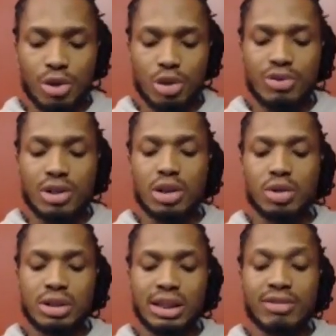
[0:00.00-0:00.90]
From the
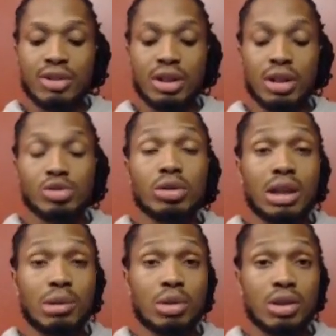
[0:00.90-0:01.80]
first video, second
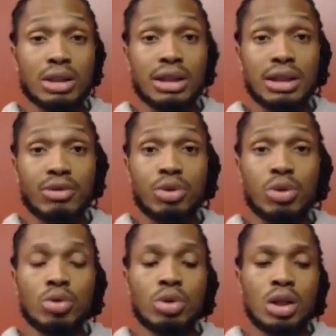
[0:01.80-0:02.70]
video, then I'm going to
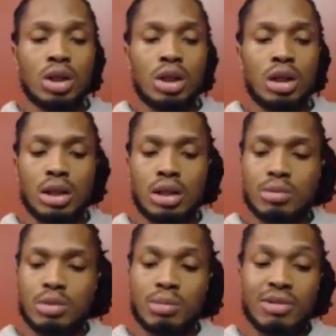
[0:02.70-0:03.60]
give you
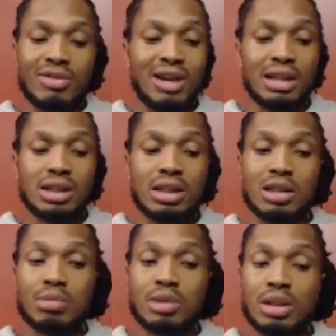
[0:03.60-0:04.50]
some
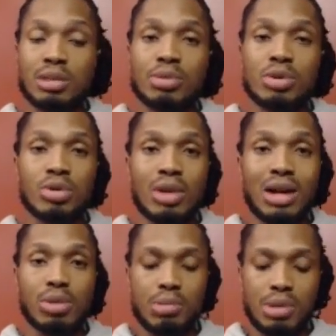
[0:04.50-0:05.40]
advice and some
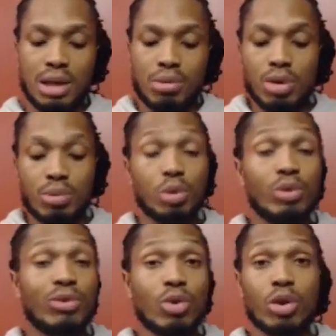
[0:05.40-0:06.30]
tips on how to be
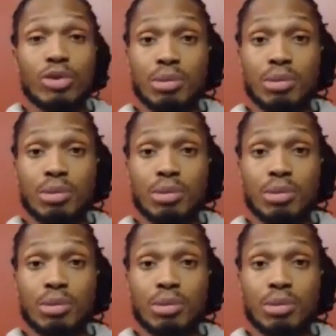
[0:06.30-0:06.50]
able to move